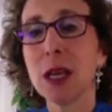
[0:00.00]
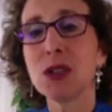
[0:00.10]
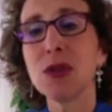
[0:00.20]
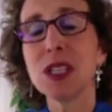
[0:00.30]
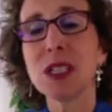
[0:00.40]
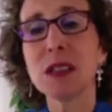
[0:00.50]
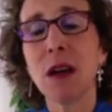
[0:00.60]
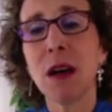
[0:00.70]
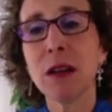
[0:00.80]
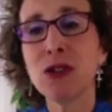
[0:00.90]
So this is
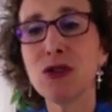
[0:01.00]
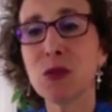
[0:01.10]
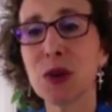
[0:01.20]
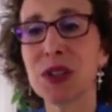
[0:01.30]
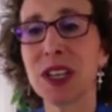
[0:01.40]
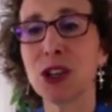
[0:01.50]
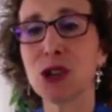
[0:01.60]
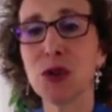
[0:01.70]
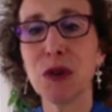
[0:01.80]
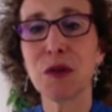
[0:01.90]
100%
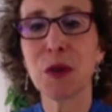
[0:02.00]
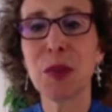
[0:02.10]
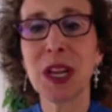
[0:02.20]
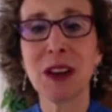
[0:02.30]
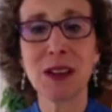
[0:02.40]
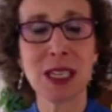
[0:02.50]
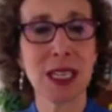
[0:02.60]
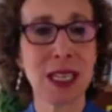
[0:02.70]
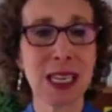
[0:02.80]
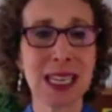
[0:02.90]
true for
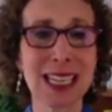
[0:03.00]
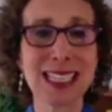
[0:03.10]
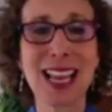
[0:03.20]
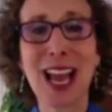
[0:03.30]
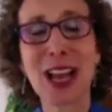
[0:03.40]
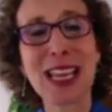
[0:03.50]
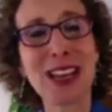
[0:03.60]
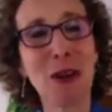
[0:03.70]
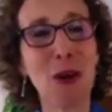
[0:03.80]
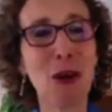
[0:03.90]
parenting kids
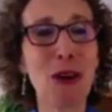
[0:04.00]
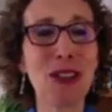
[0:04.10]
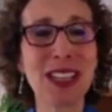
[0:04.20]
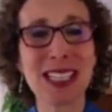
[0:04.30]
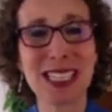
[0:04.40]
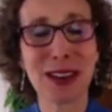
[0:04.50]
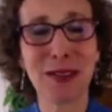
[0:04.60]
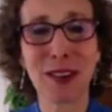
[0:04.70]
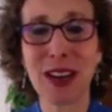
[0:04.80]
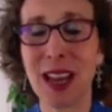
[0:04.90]
in all these
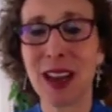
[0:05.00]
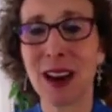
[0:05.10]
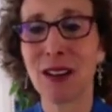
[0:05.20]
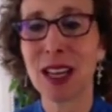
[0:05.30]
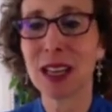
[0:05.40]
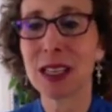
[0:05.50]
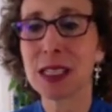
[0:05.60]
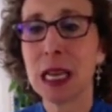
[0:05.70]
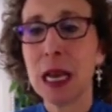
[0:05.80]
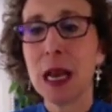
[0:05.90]
different
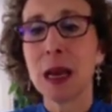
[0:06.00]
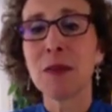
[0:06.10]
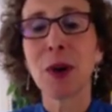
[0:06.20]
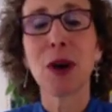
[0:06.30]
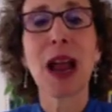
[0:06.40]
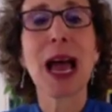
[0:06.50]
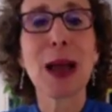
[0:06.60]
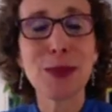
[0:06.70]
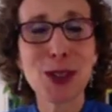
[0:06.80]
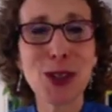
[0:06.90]
areas. And perhaps